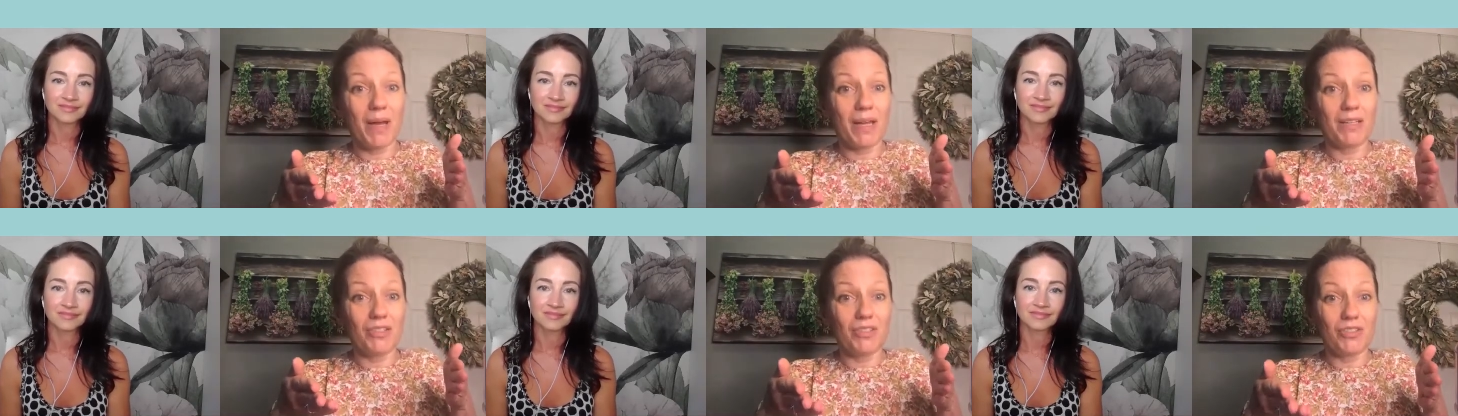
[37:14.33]

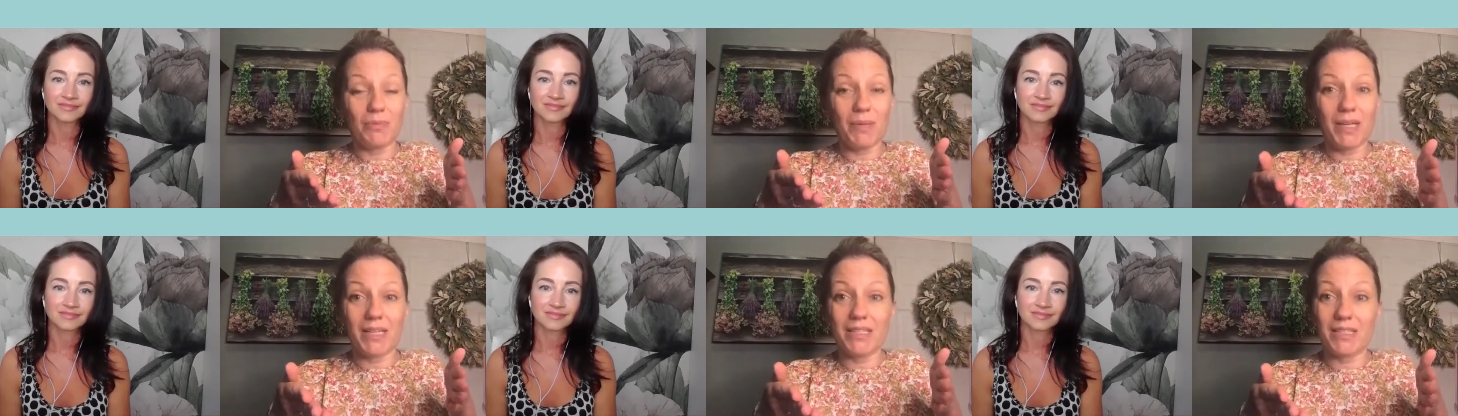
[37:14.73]
Speaker 1: but you're
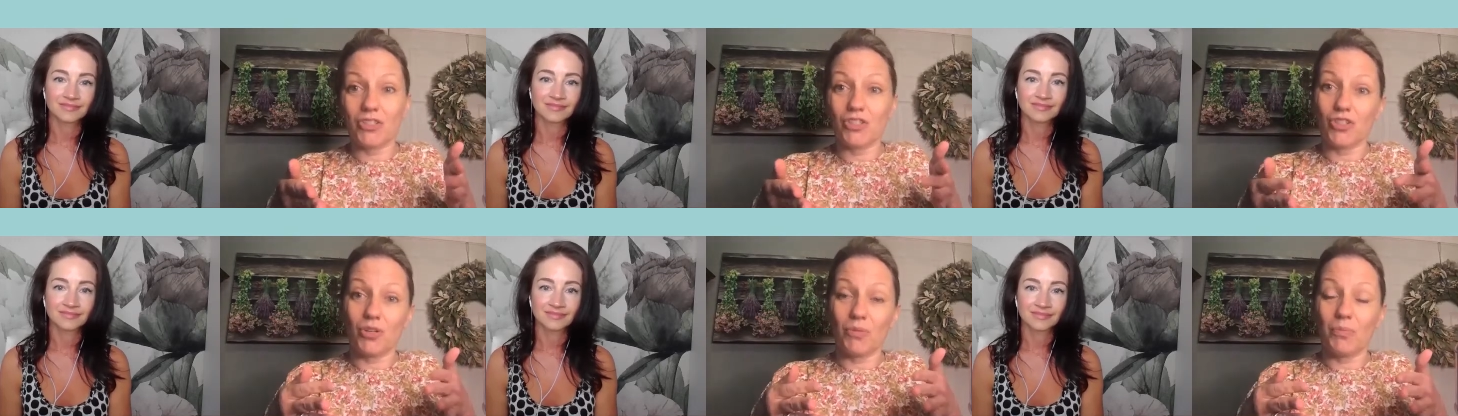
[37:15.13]
making
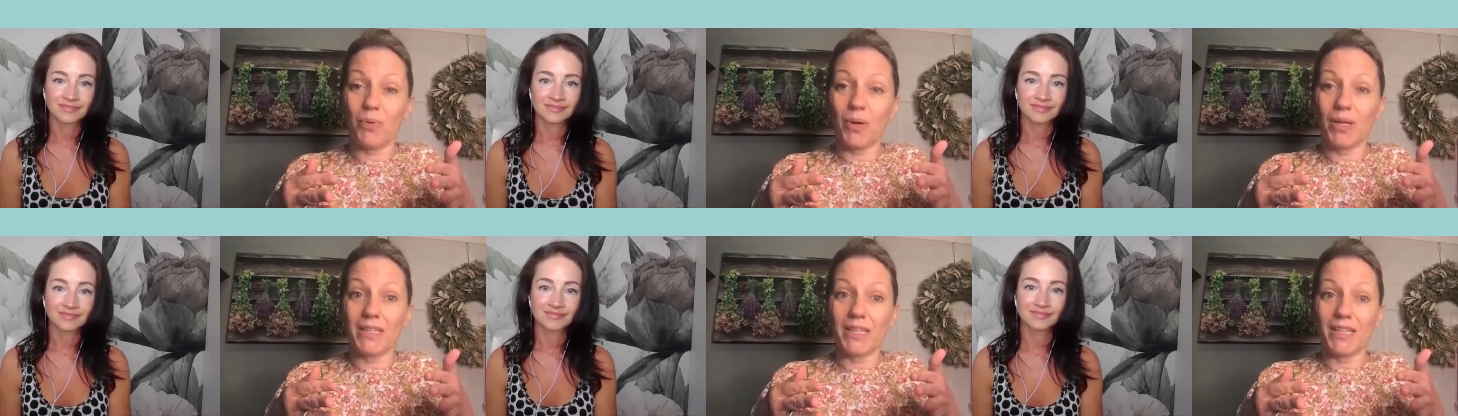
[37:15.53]
such a good
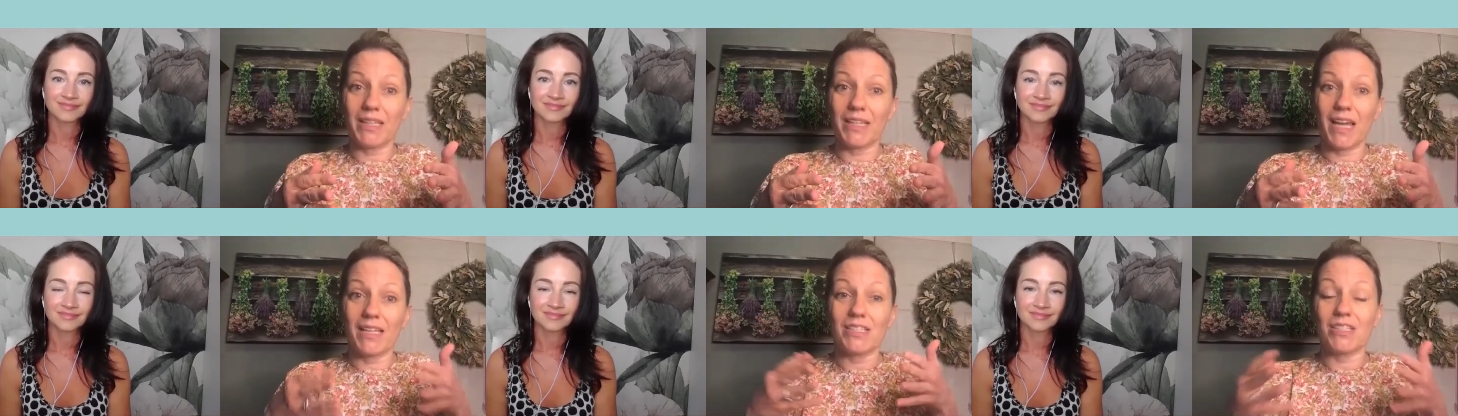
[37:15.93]
point that
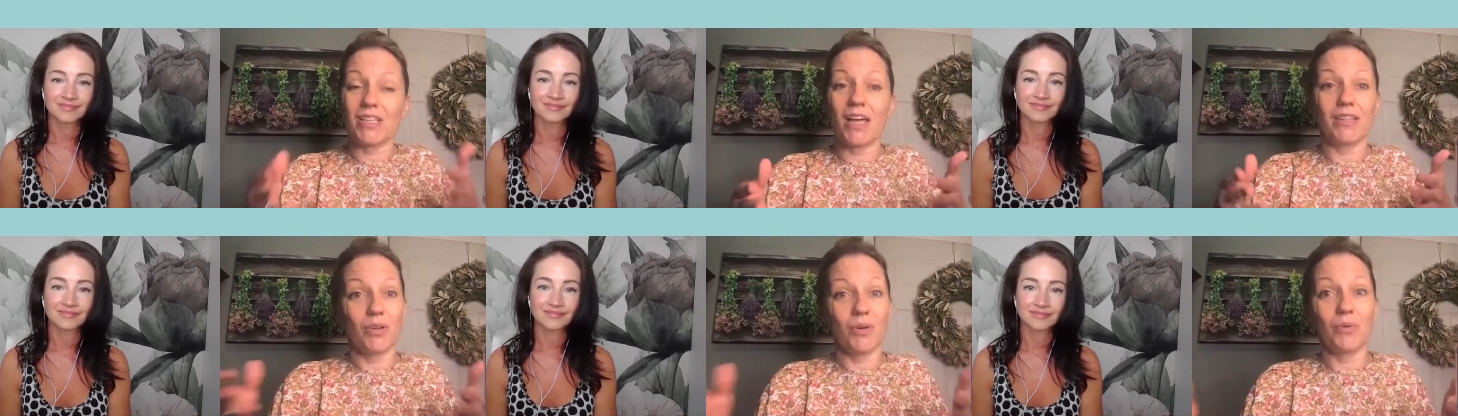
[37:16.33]
that's
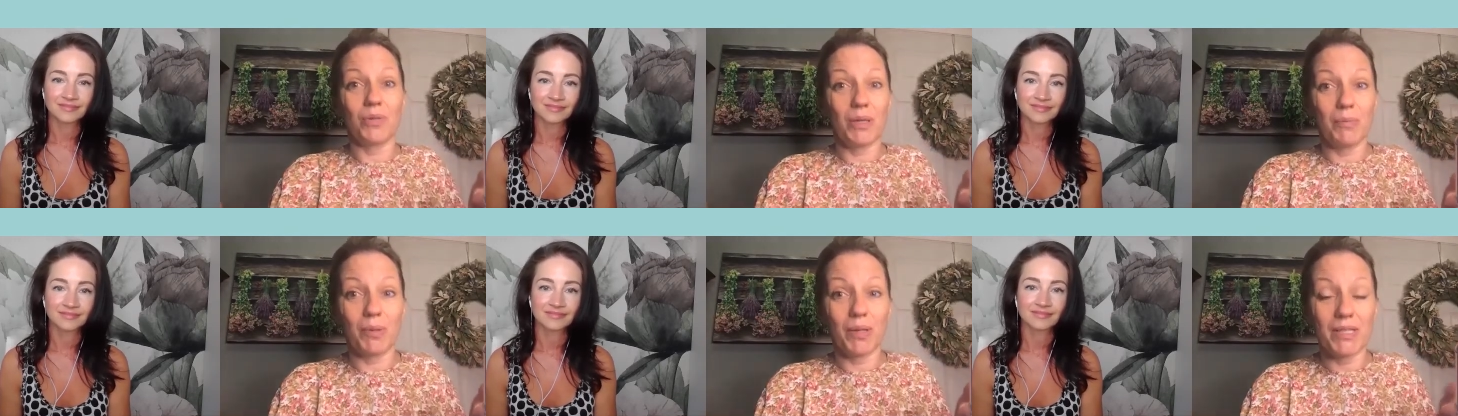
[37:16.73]
not the
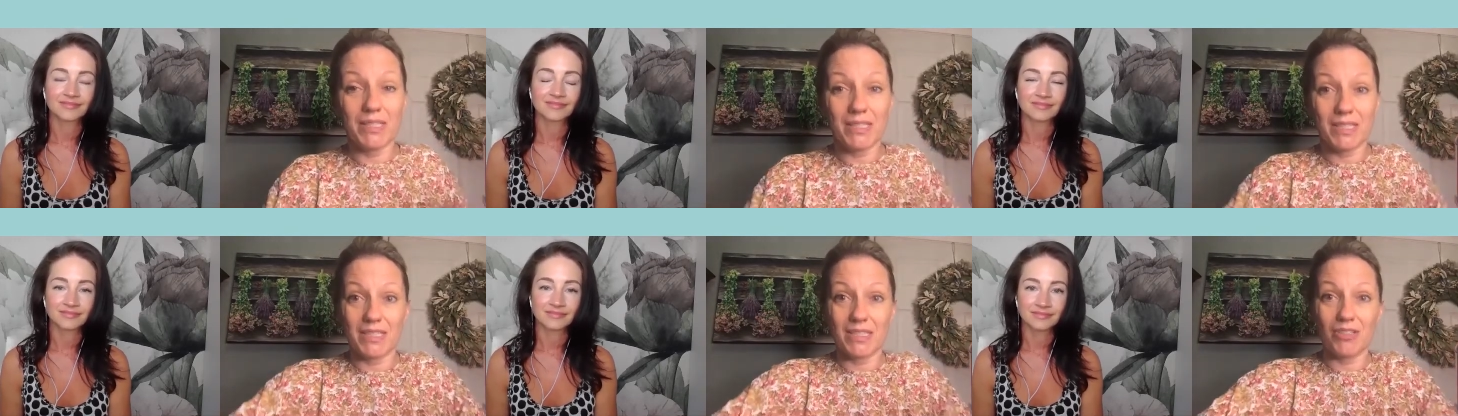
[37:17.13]
only
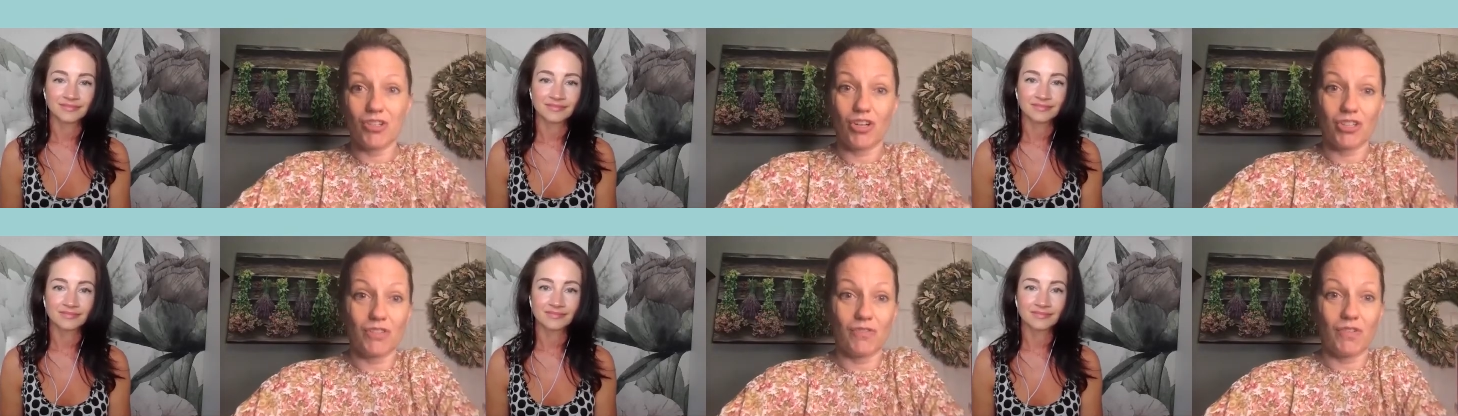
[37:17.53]
place that
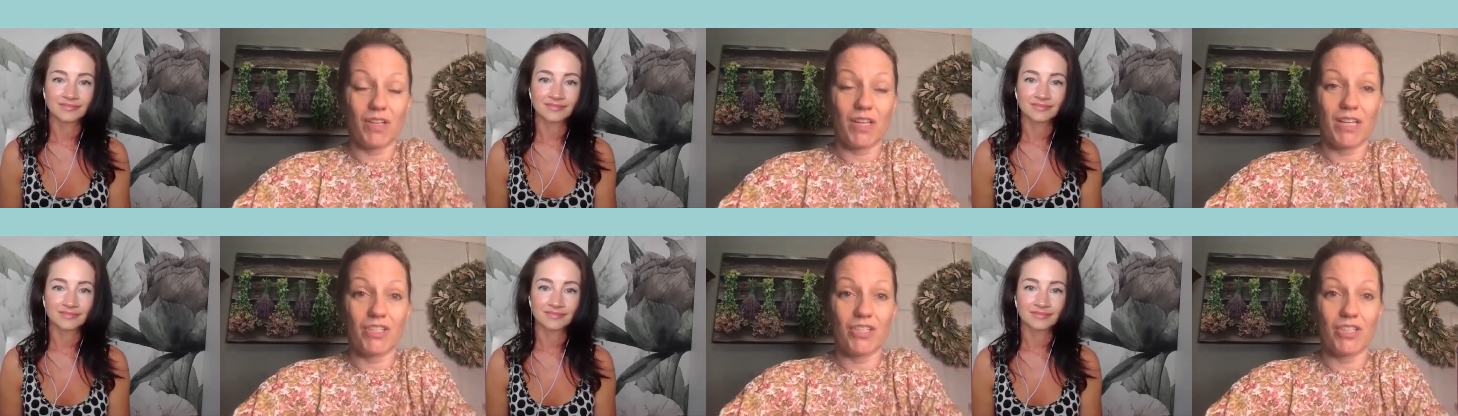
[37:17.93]

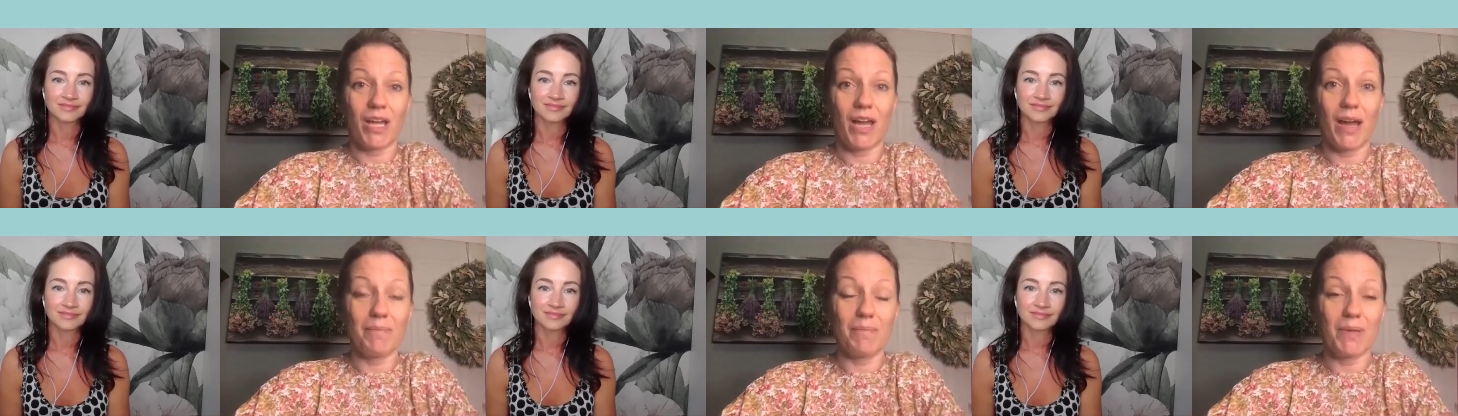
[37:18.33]
detoxification
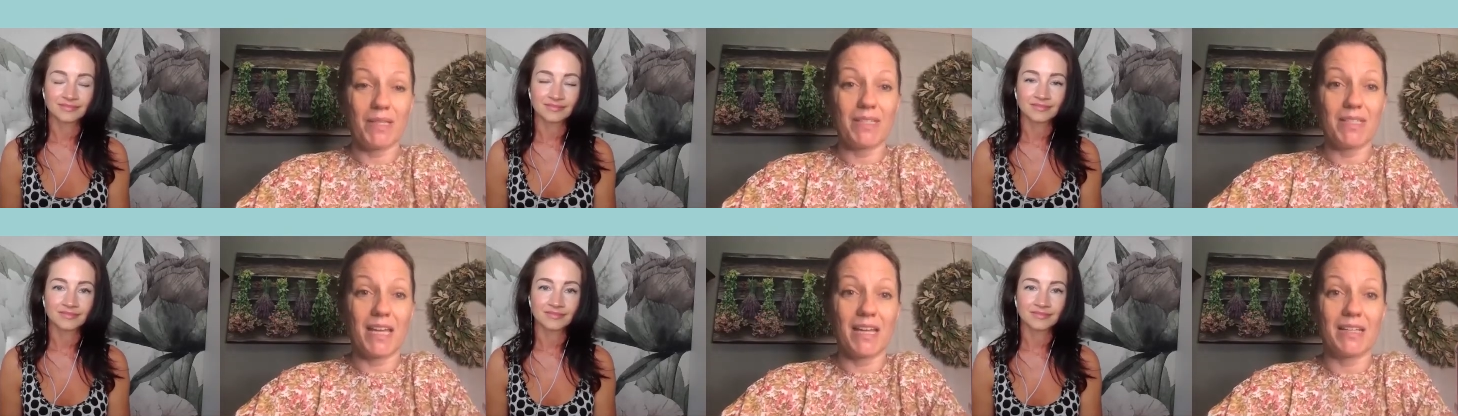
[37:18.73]

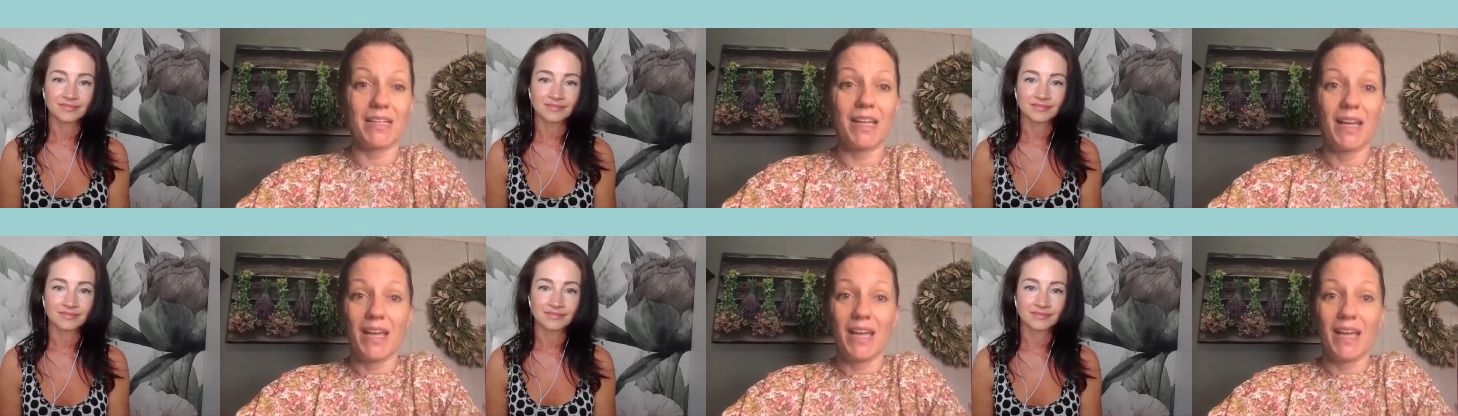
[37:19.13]
happens. And